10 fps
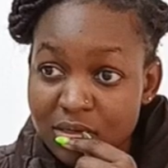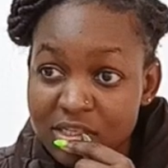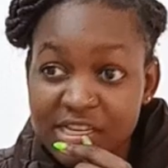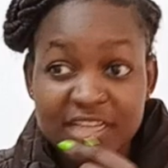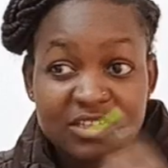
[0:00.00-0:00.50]

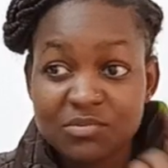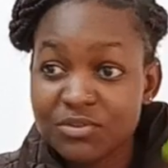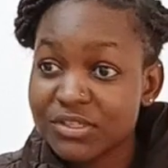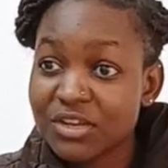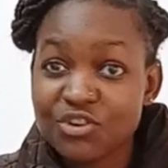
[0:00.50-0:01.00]
Just
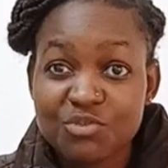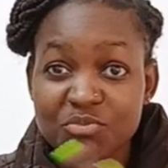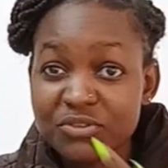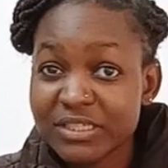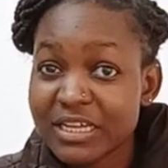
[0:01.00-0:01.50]
music on
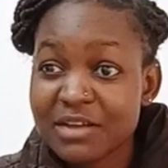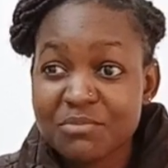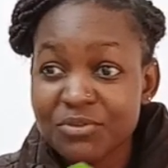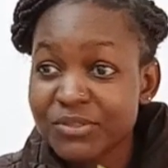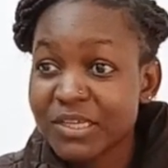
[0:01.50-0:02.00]
music,
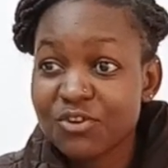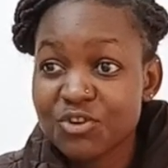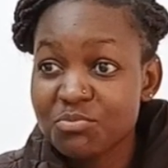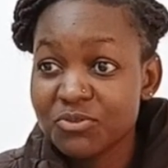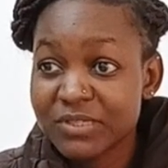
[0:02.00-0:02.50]
music
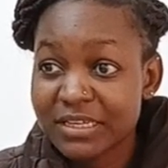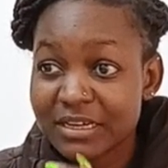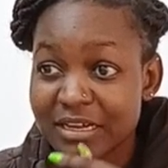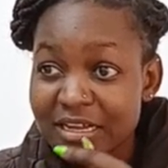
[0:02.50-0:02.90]
on music.